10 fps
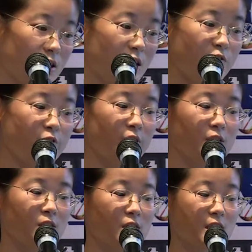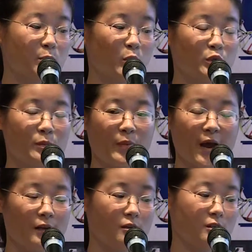different expression
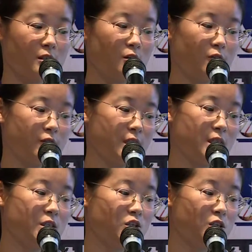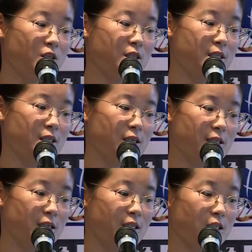patterns of these genes
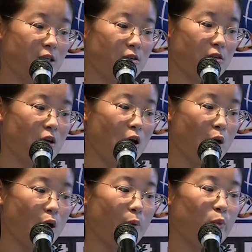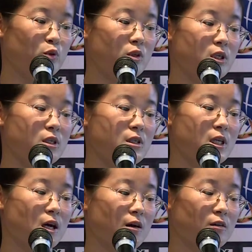existed between
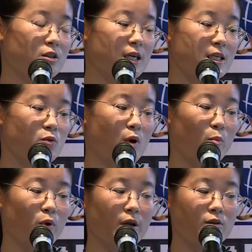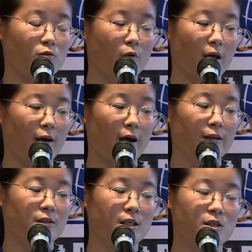the JS 1.1
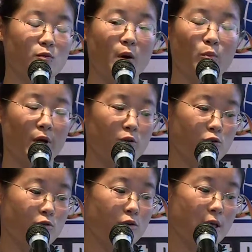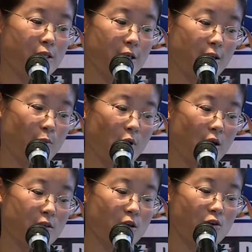and JS 1.2 transgenic
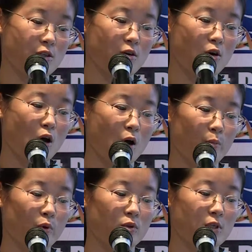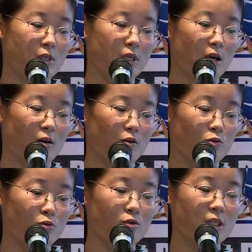plants, also between the
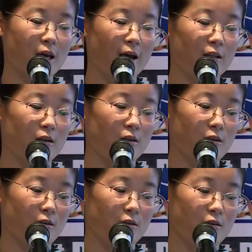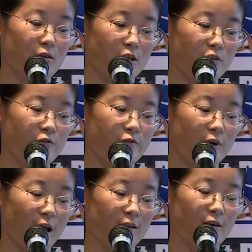root and the leaf,
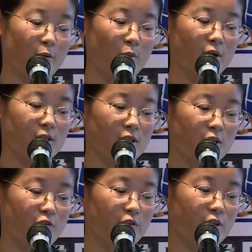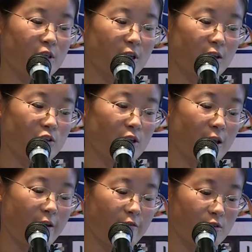and among the different nitrogen
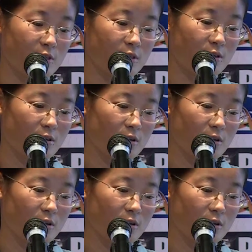levels.